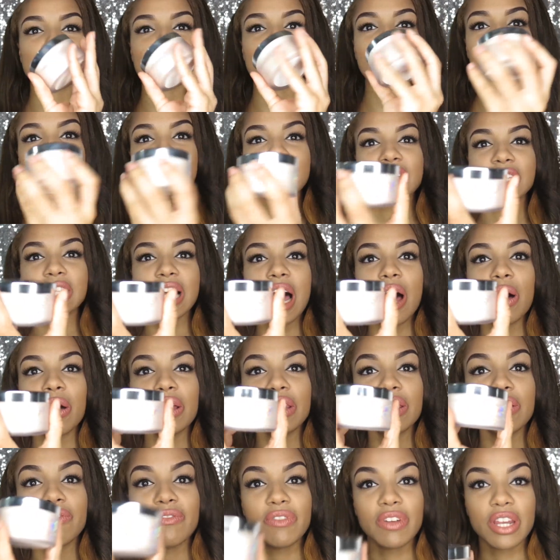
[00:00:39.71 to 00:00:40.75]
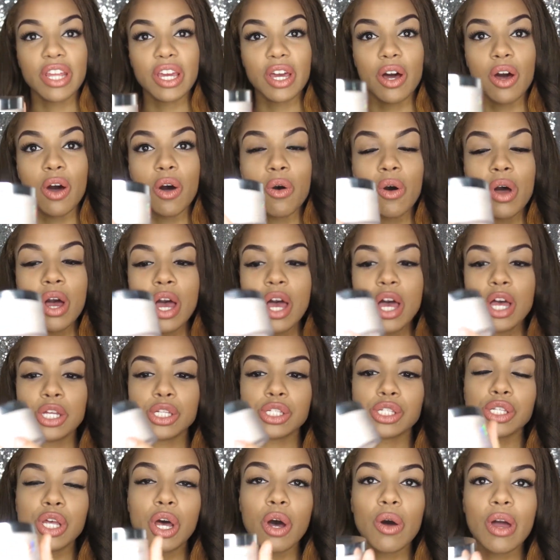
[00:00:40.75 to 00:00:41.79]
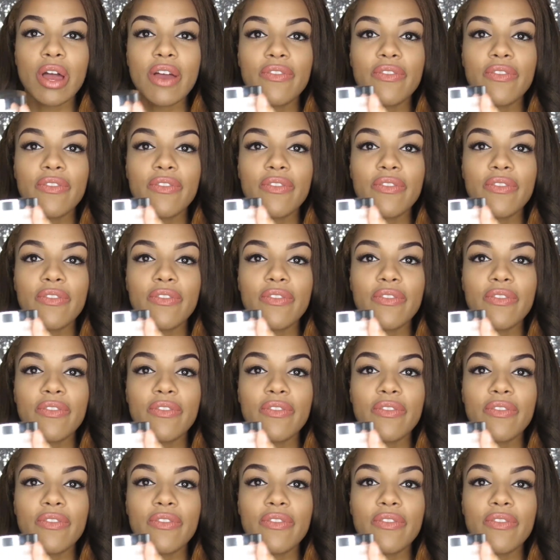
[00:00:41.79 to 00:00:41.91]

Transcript: I tried this out in the video, so